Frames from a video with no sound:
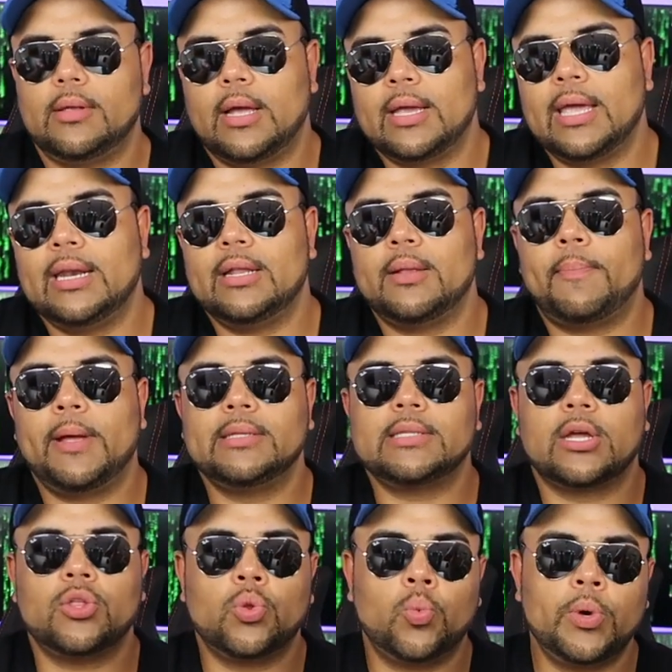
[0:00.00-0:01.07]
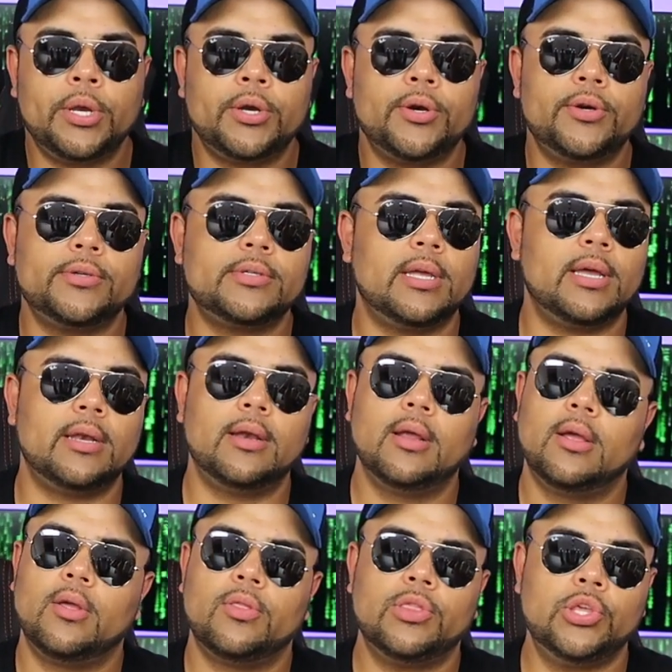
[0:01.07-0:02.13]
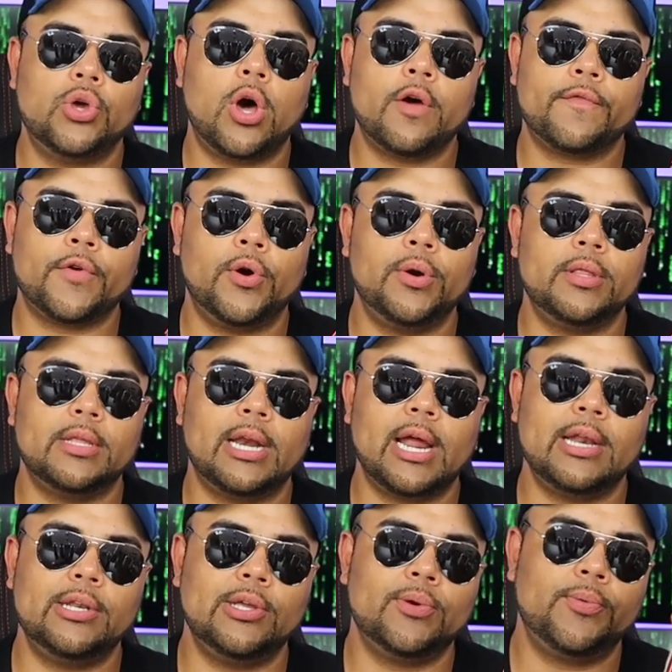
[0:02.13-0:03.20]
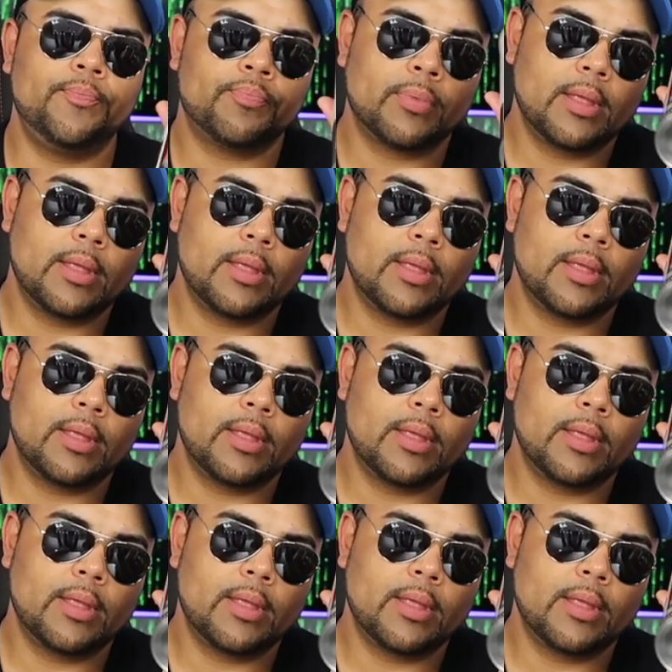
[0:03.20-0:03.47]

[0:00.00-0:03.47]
Again, it depends like on the winters and the off-roading that I do.